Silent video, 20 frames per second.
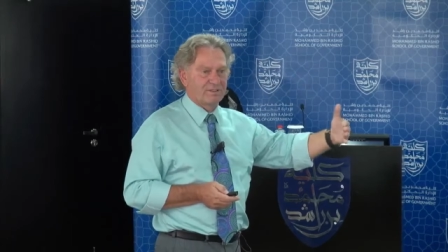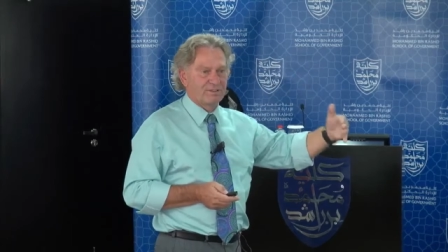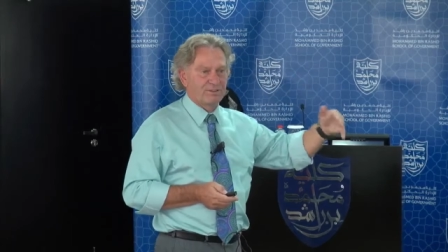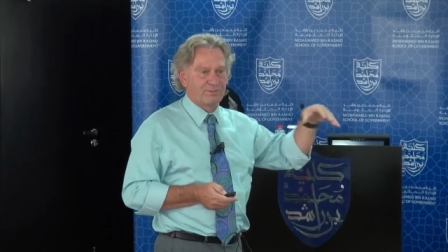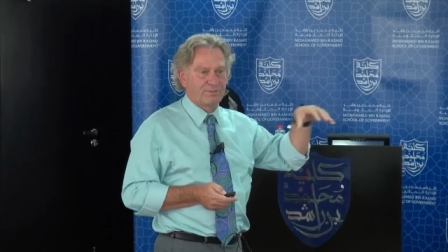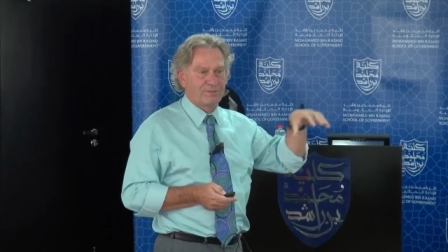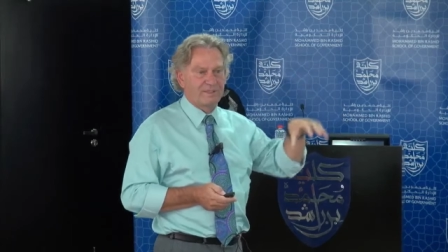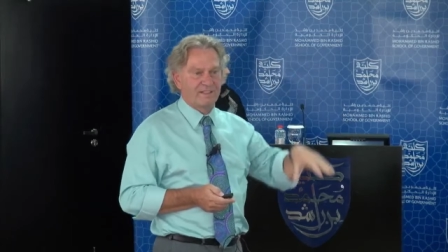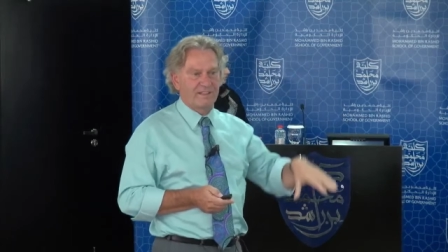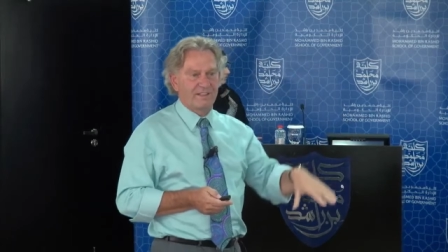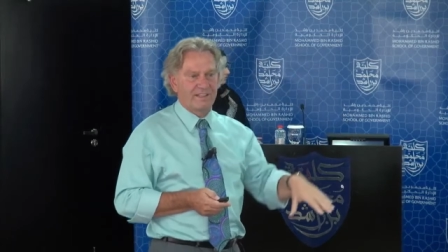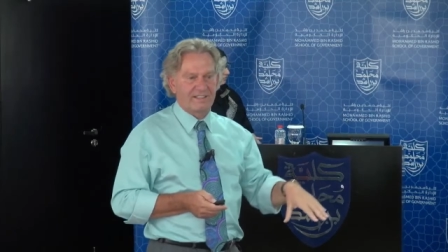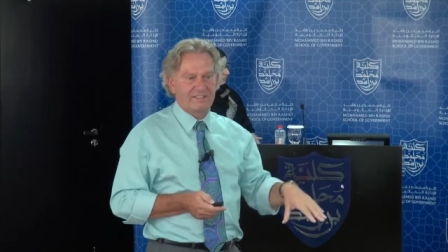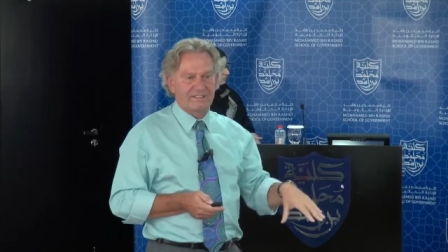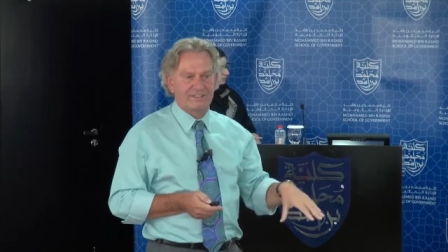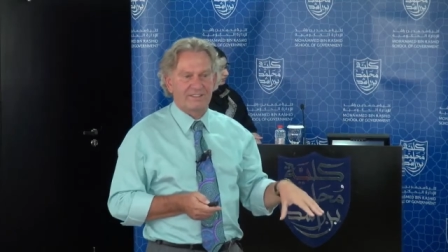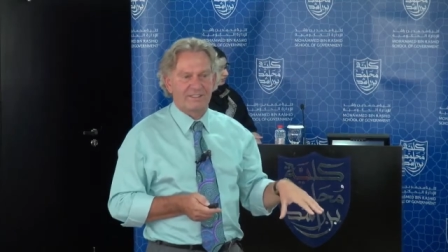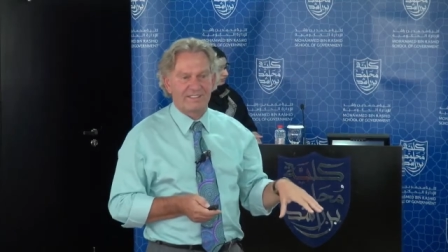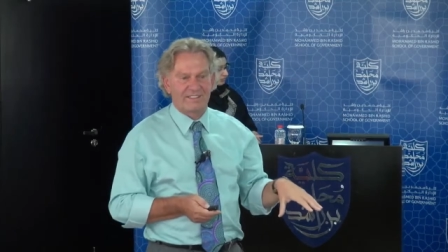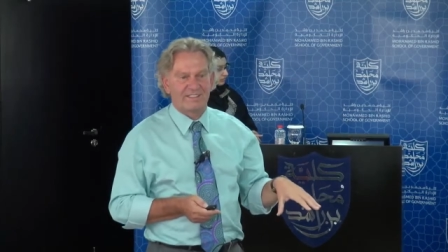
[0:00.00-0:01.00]
could be a
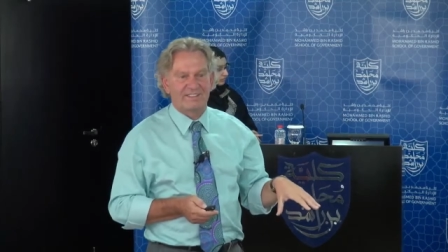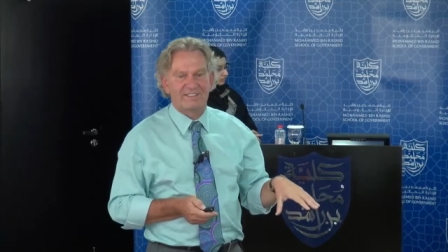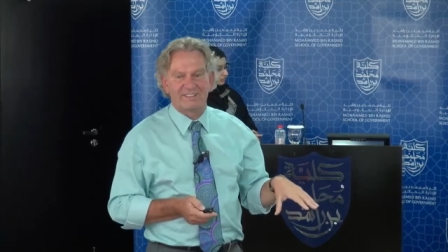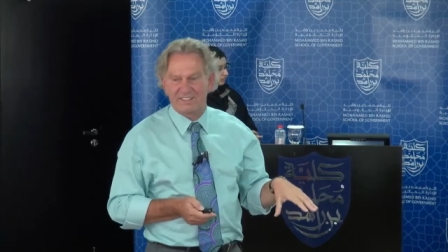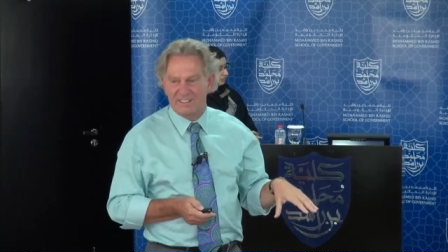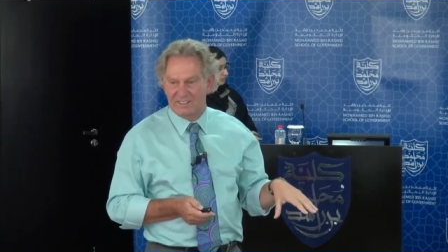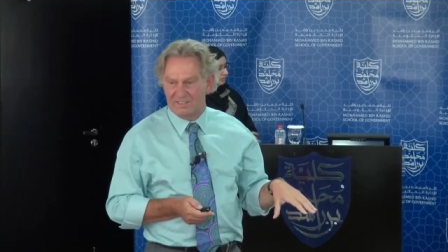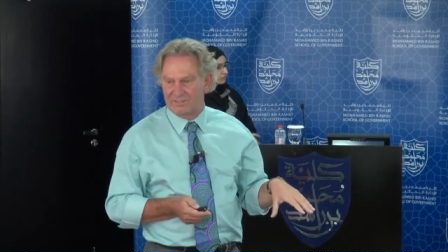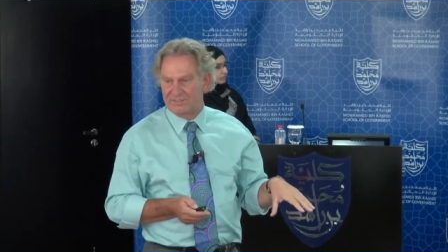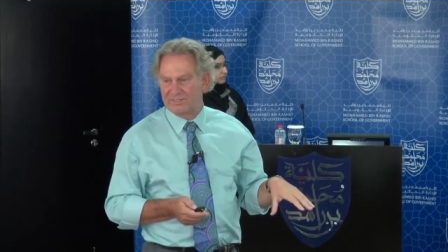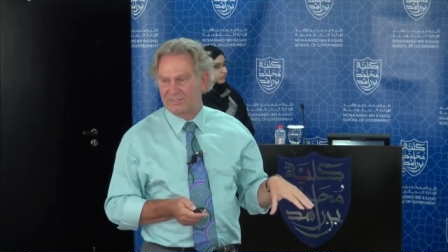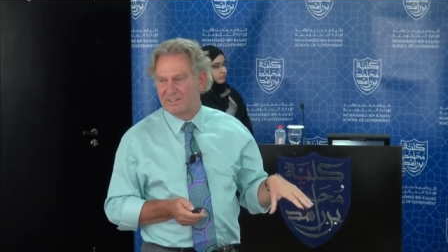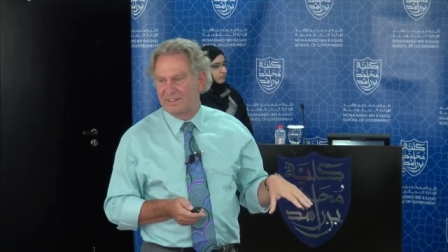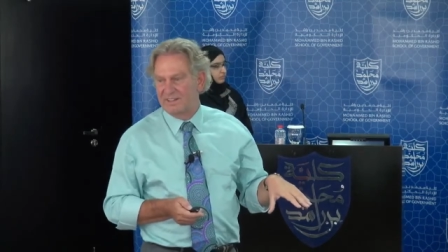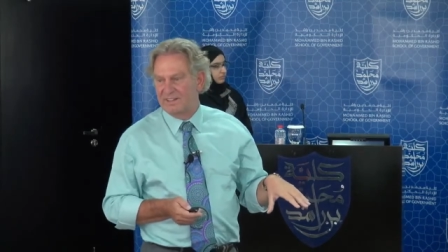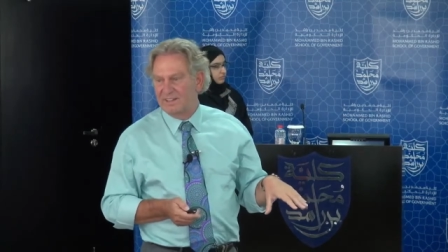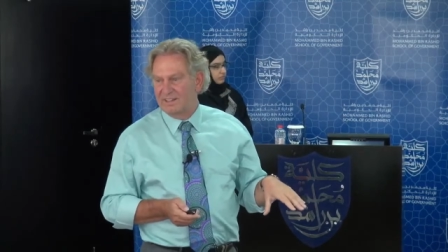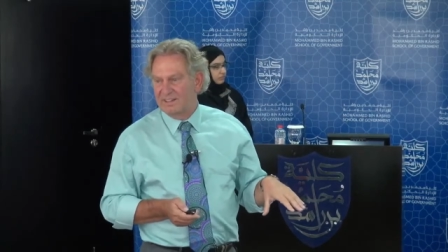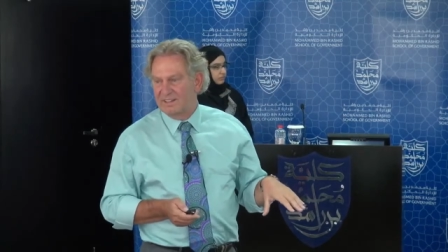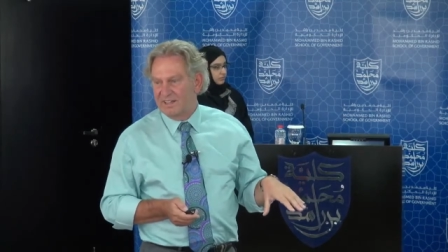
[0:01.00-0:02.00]
lecture in itself.
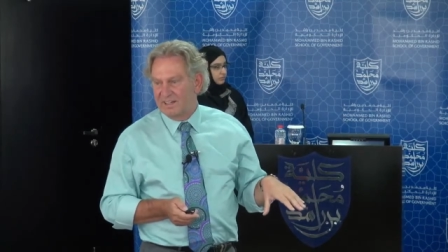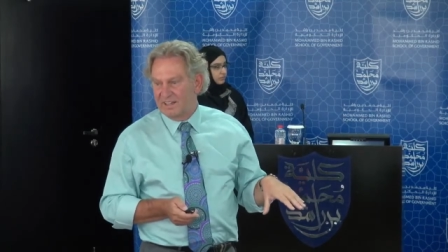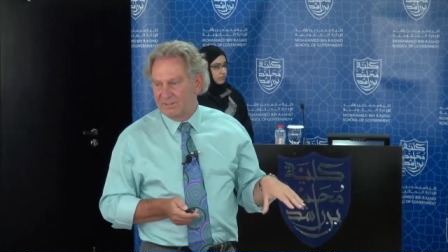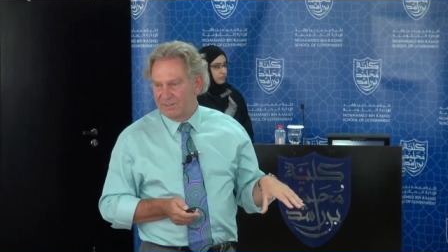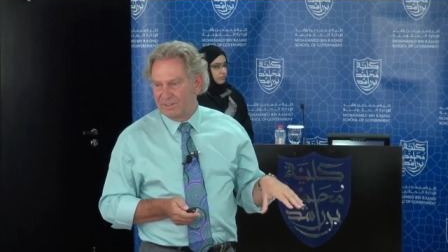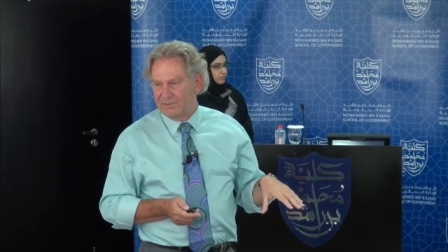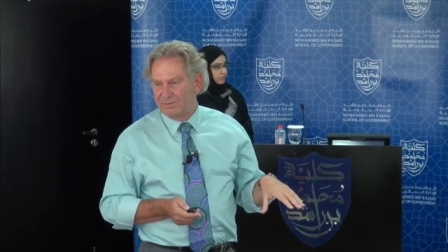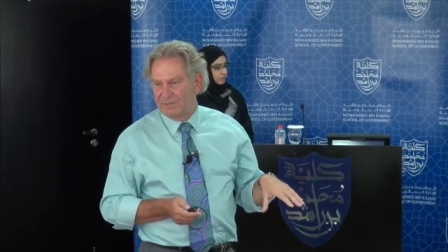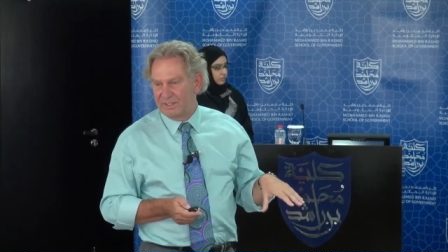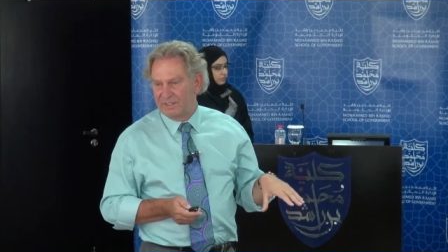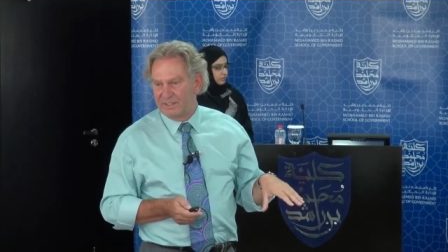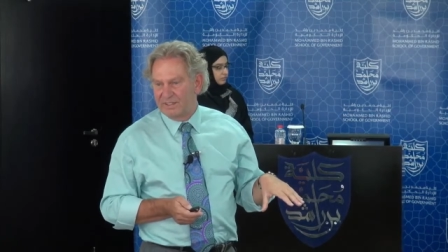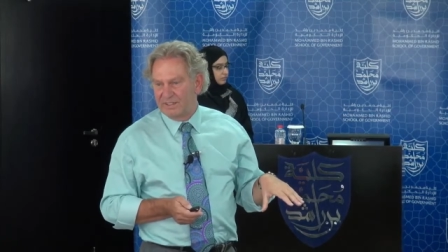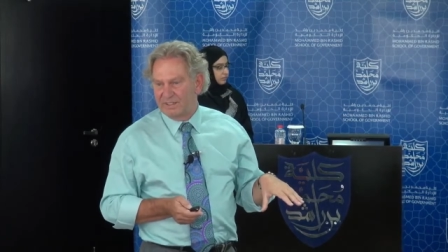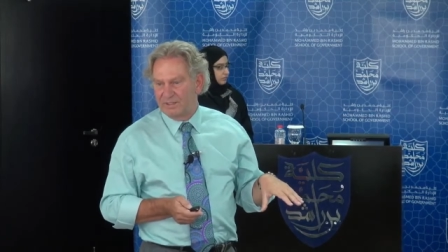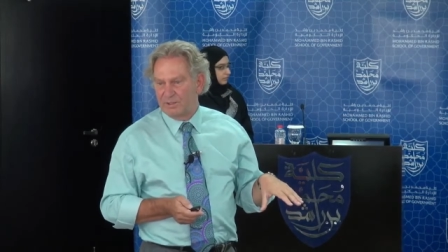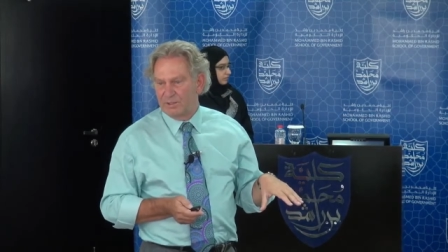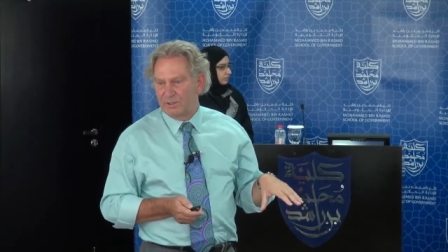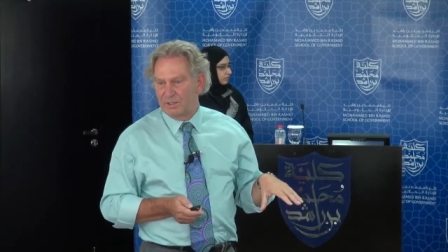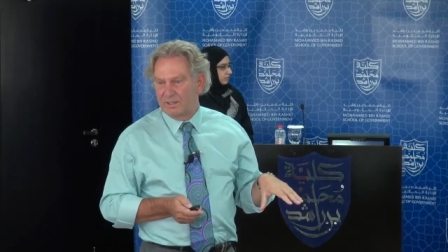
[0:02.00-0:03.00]
There will be
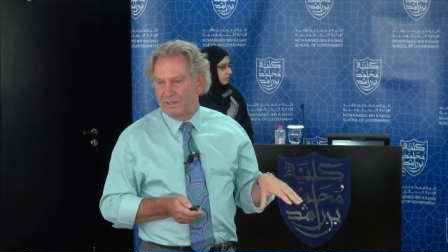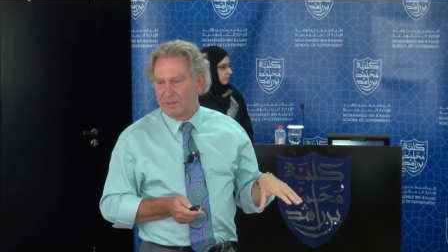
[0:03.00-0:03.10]
an...